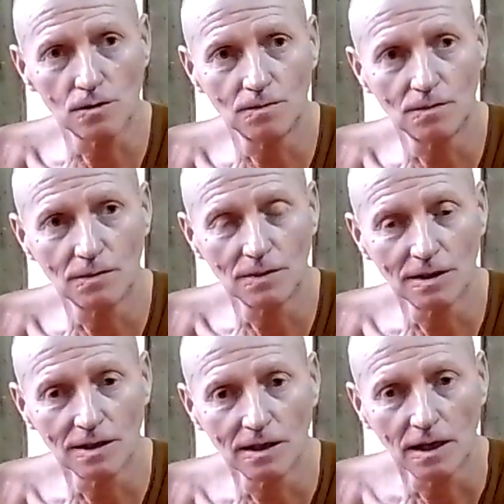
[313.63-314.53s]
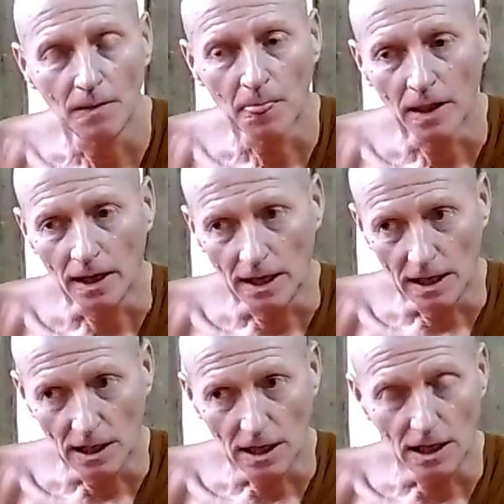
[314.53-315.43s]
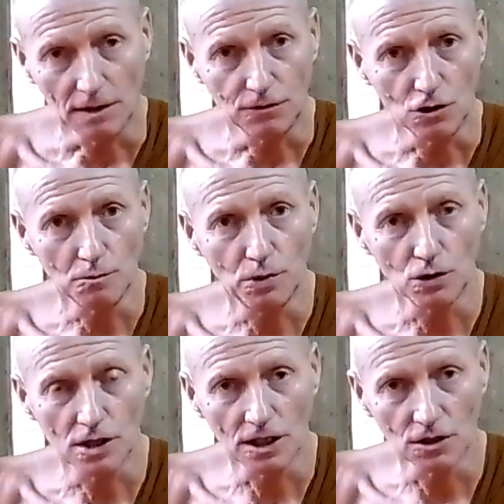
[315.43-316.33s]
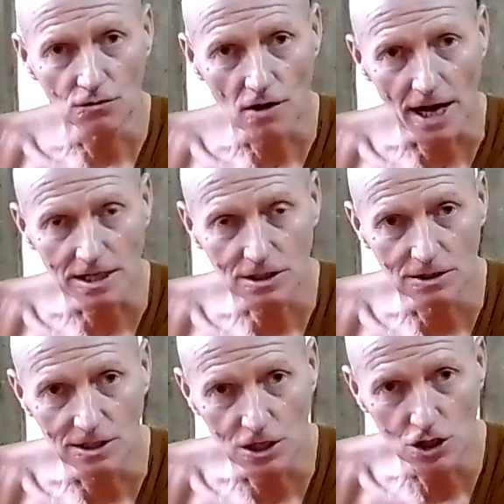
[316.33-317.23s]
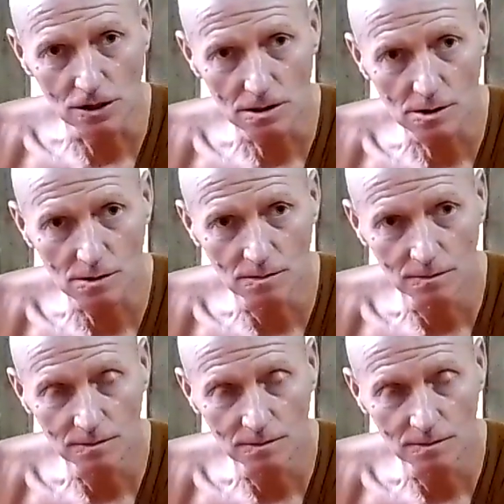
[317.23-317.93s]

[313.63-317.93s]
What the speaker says: If you put in the right conditions, the causes,